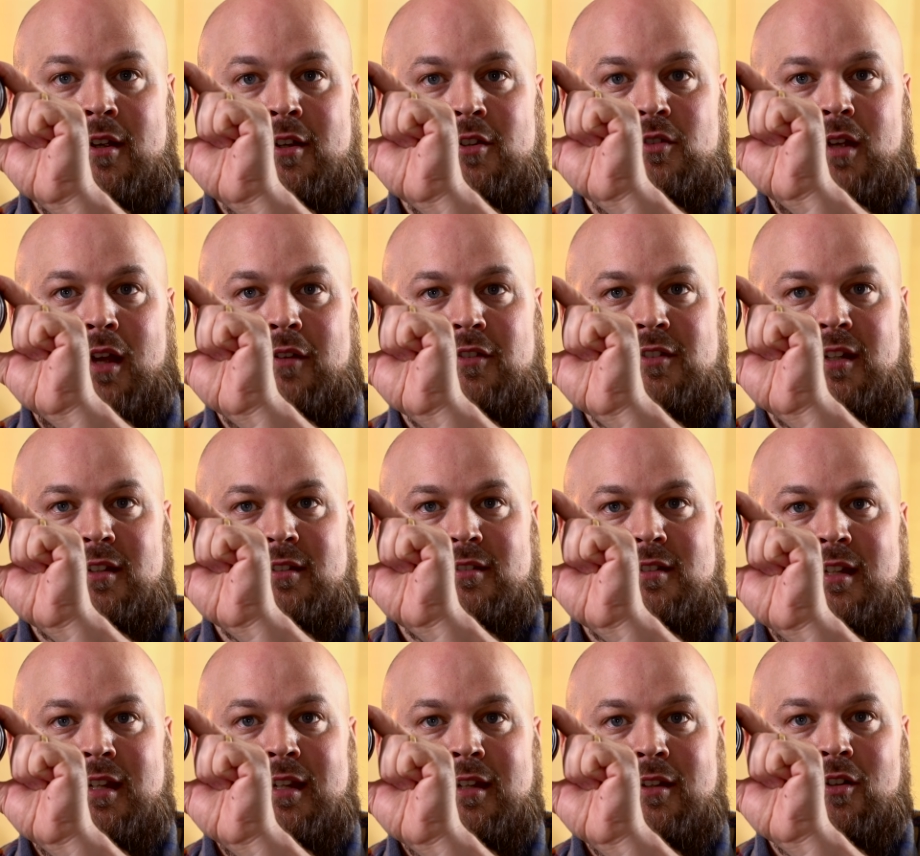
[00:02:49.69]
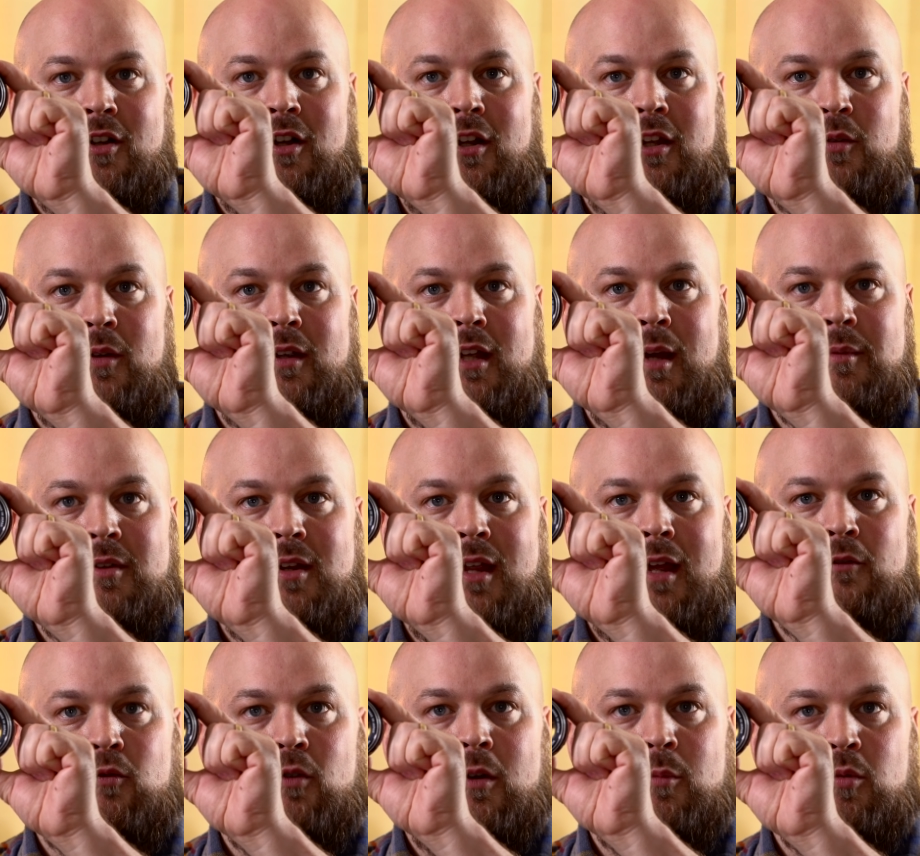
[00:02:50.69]
So f16 all the way up to
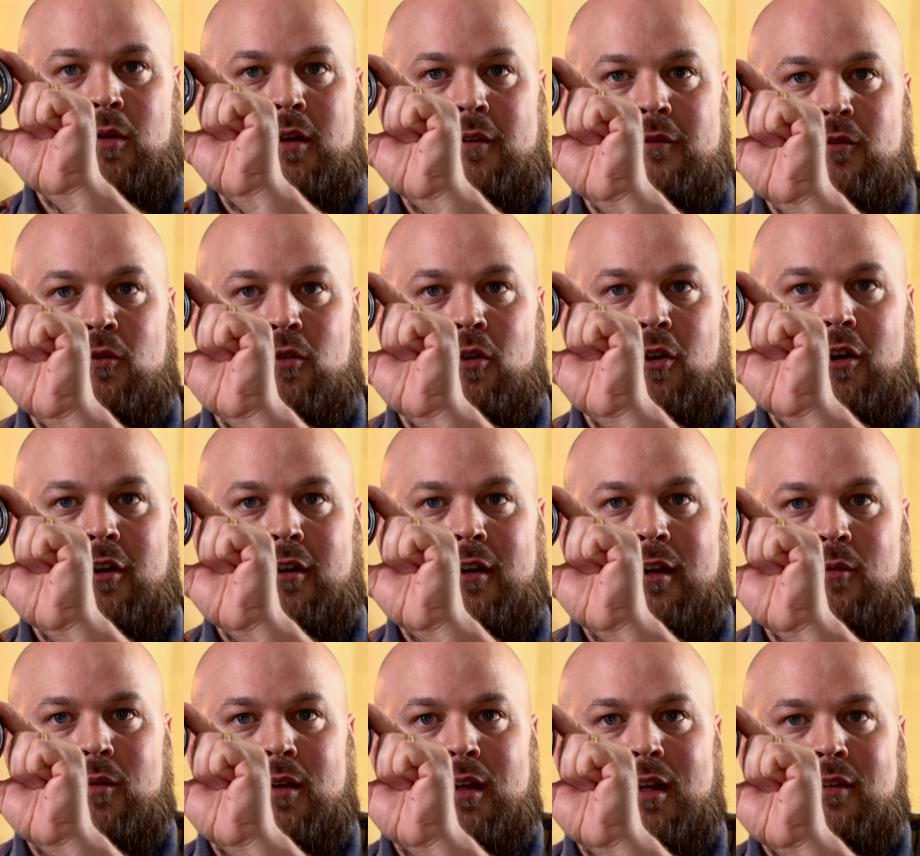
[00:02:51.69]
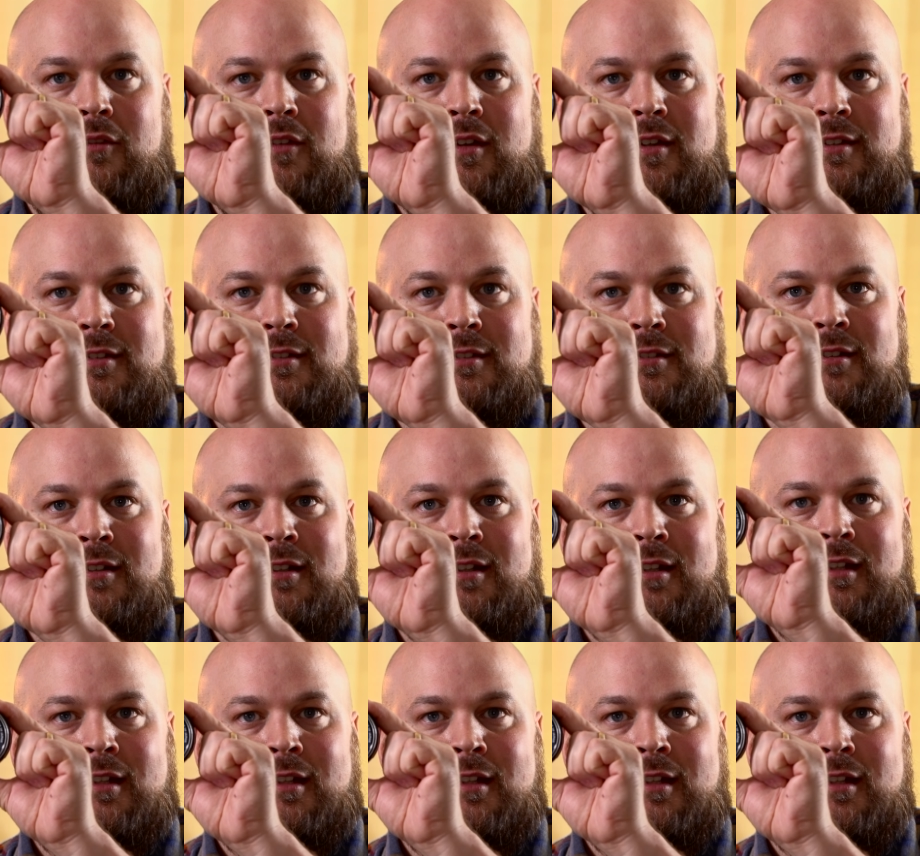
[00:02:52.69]
f1.4, and we have this.